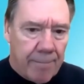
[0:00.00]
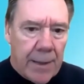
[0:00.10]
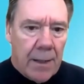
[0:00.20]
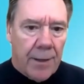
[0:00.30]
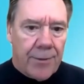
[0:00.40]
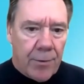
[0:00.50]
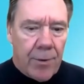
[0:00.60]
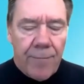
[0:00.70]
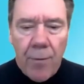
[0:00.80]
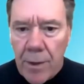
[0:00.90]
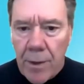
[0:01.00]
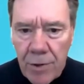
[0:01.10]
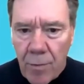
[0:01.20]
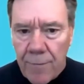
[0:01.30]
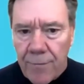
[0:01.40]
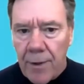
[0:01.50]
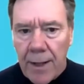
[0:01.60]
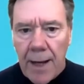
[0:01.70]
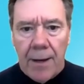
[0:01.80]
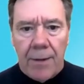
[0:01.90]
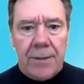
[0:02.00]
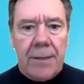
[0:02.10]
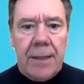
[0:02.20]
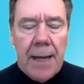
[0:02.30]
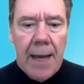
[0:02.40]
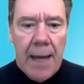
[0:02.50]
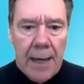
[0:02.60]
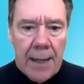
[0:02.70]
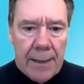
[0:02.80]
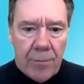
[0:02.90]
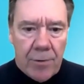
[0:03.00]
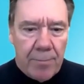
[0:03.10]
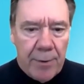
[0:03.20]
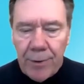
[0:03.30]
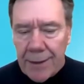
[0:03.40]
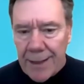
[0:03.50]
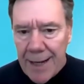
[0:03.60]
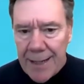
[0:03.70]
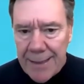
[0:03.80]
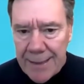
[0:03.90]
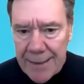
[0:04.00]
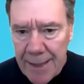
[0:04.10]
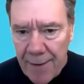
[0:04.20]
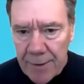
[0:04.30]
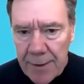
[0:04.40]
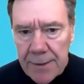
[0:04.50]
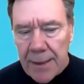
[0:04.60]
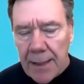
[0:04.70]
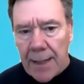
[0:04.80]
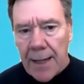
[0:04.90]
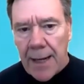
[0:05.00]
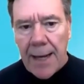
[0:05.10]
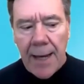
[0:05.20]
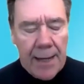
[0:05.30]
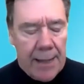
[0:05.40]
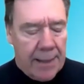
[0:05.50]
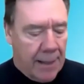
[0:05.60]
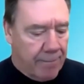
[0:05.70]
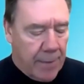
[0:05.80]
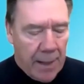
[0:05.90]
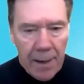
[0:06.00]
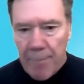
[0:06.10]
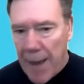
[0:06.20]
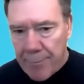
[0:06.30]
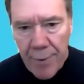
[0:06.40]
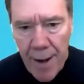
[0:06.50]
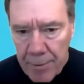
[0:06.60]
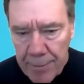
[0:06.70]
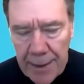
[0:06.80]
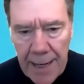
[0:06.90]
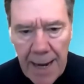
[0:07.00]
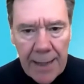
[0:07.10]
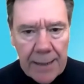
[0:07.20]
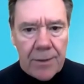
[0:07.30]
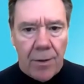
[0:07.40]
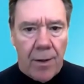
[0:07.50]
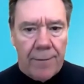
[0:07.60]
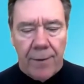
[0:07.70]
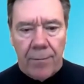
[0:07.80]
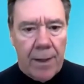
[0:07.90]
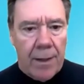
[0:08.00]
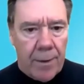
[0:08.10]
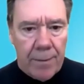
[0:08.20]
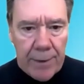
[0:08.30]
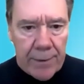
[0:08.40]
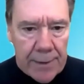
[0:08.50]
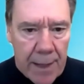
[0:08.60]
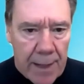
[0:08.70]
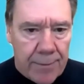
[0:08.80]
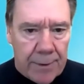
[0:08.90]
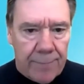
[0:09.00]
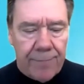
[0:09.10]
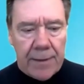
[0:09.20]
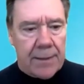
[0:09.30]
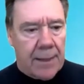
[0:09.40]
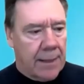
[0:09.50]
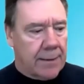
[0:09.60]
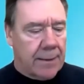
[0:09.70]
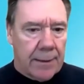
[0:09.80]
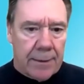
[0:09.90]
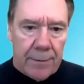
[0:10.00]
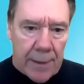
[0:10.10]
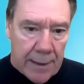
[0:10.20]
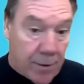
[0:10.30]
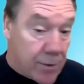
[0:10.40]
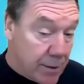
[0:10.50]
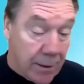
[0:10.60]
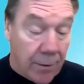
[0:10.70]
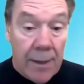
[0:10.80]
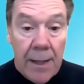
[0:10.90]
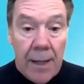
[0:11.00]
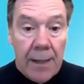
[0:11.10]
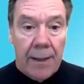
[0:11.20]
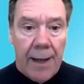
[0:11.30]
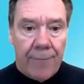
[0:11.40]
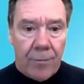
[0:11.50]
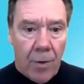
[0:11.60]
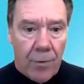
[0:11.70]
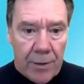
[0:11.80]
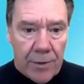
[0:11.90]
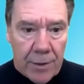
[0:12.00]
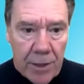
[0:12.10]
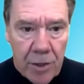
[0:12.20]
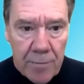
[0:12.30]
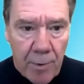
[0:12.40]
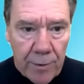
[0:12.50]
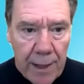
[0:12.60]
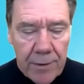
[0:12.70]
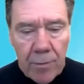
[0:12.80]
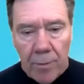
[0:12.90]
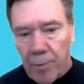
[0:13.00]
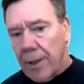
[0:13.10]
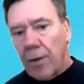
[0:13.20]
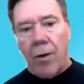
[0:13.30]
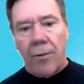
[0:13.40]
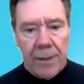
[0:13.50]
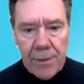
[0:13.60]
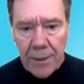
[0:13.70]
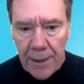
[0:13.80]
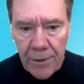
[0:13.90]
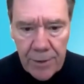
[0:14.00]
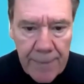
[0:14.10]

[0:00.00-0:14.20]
3,400 square foot house, and it was built in the 1970s. And I had a bat problem in the attic, so I thought, well, what a better time to fix things than to an air seal than after all the insulation's pulled out. So we pulled out all the insulation,